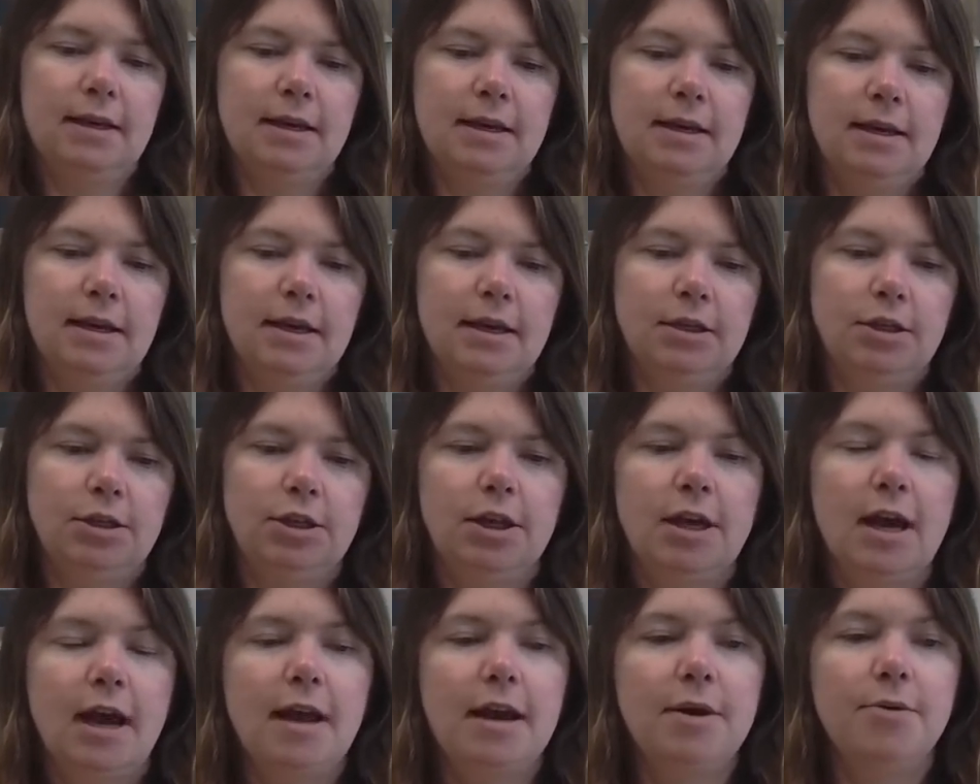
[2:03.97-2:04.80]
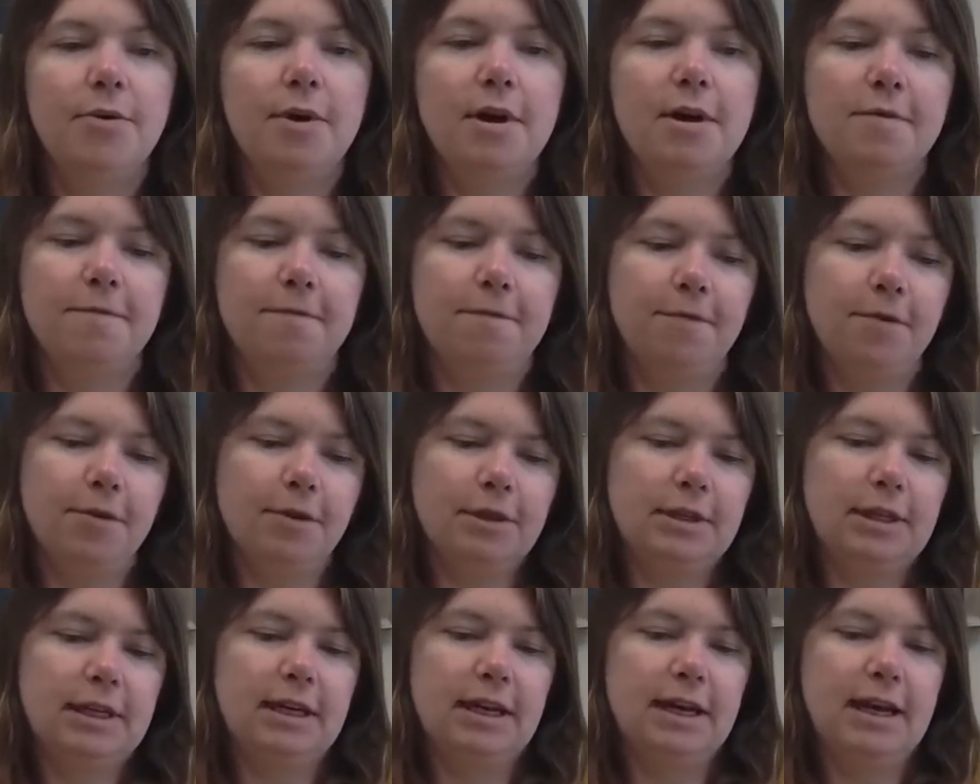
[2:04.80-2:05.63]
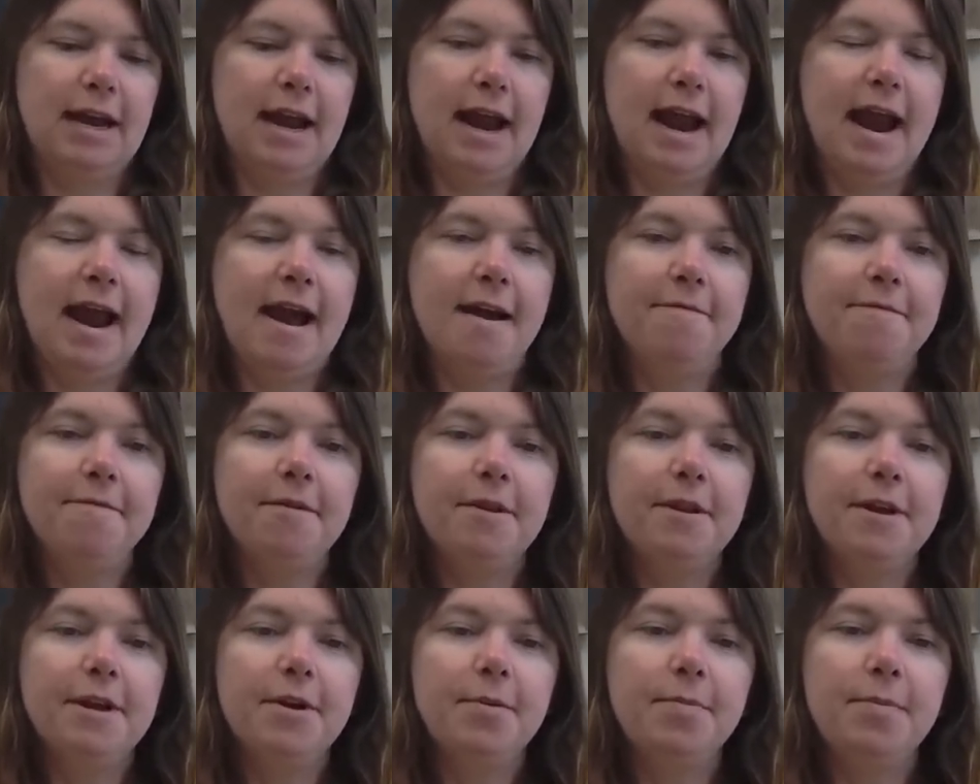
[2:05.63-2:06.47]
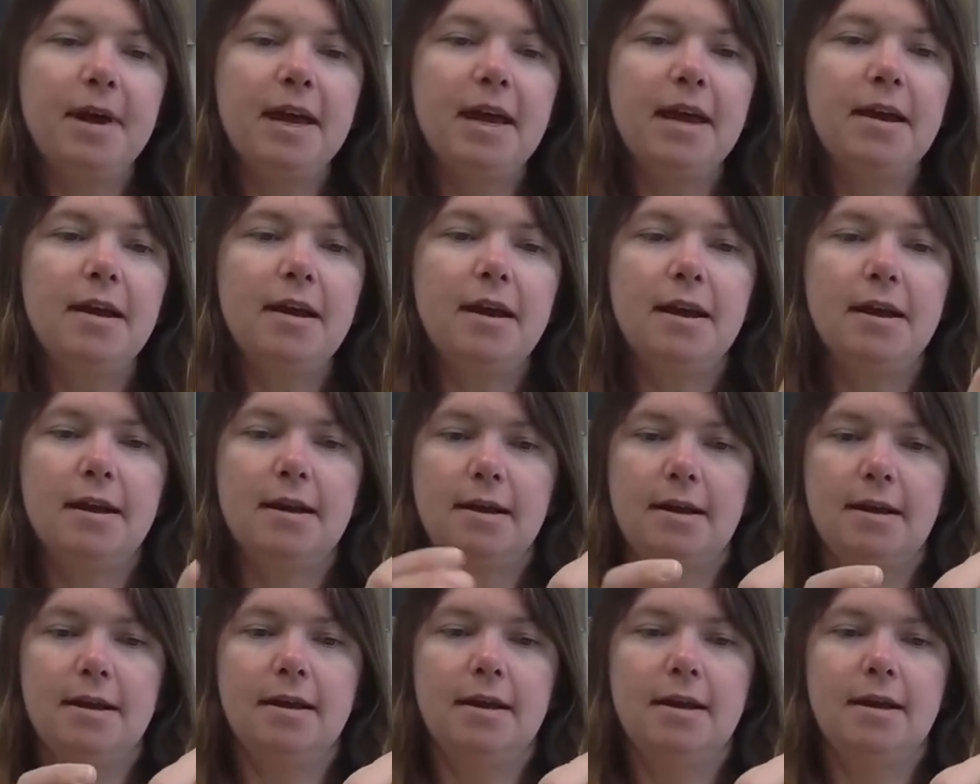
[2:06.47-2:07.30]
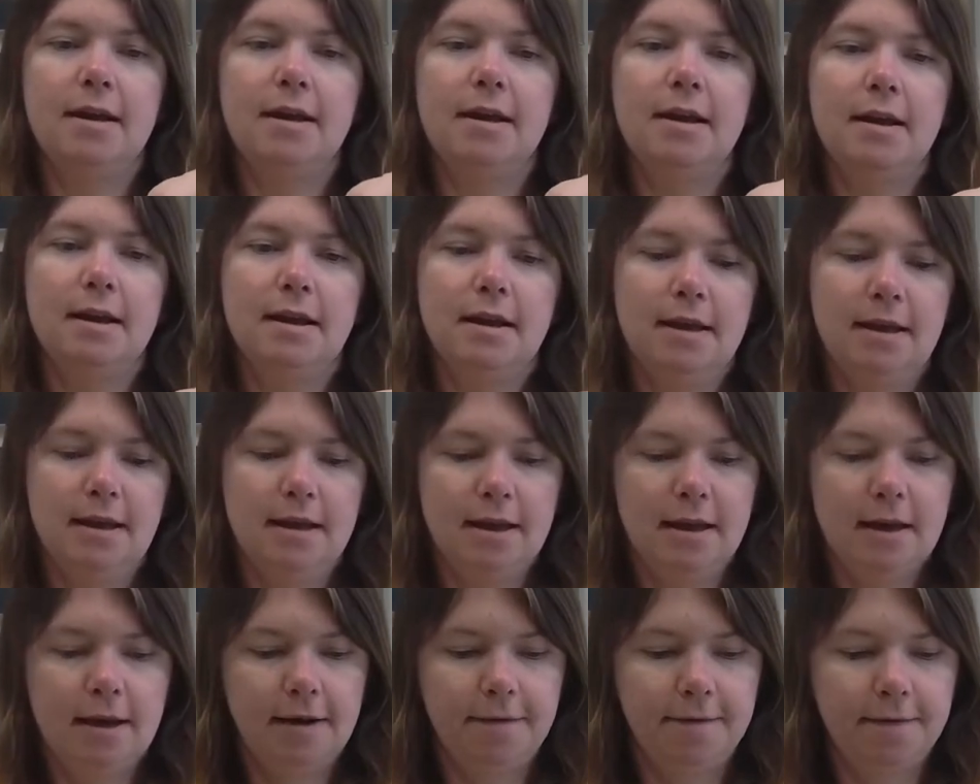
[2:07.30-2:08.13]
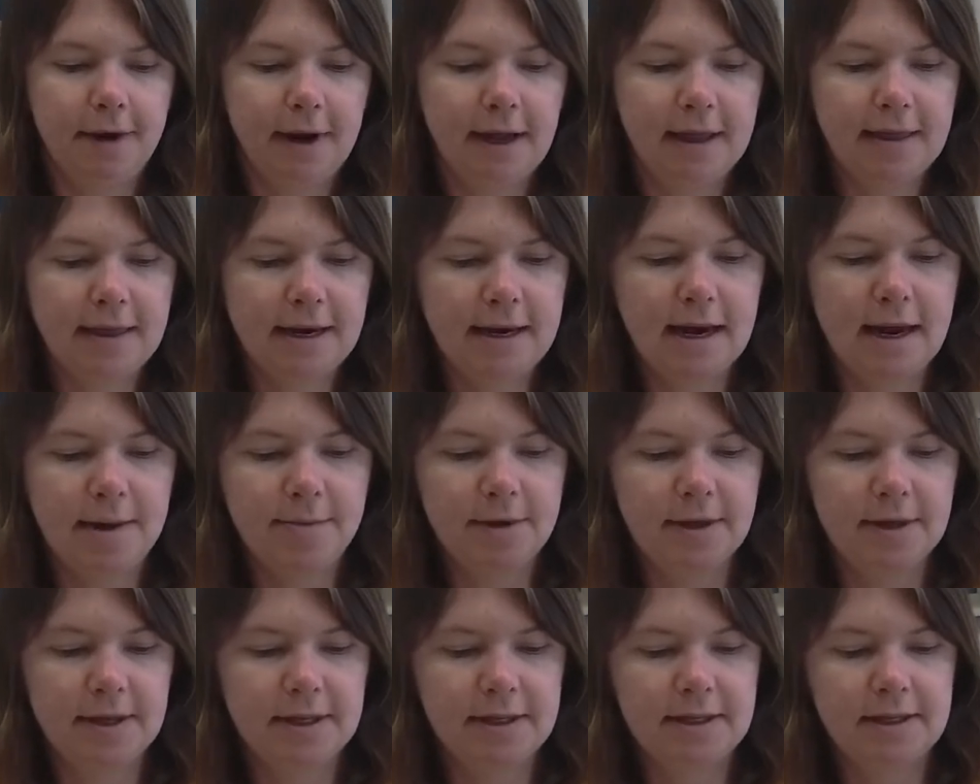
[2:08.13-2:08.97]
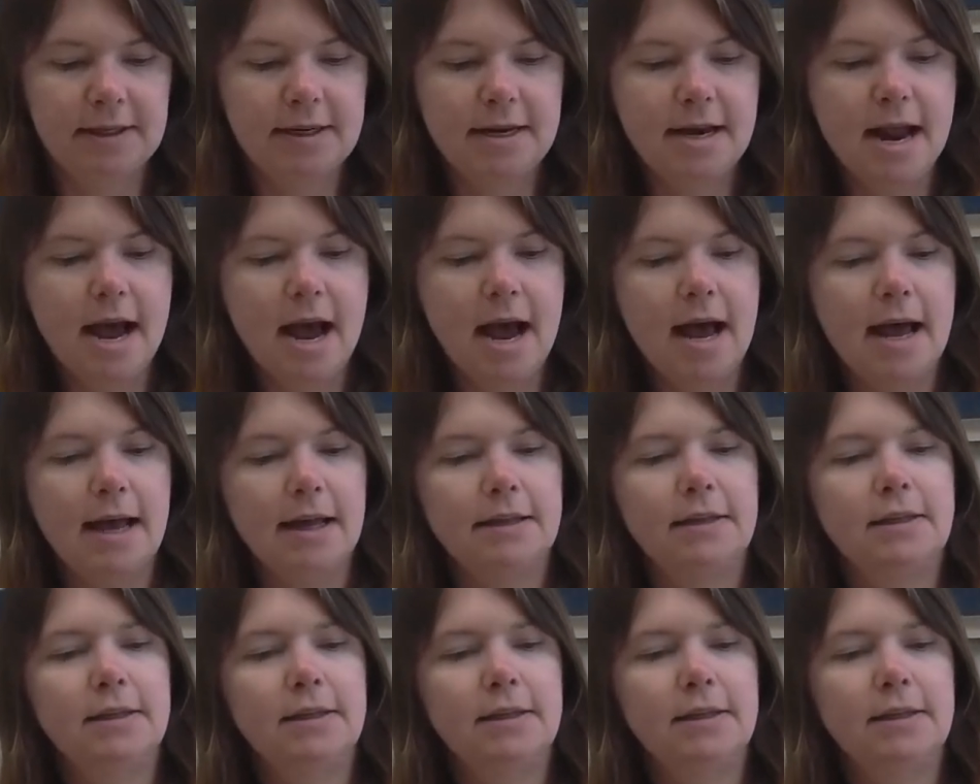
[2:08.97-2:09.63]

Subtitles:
is you kind of want to fold it in half a little bit. I forget the name of this knot,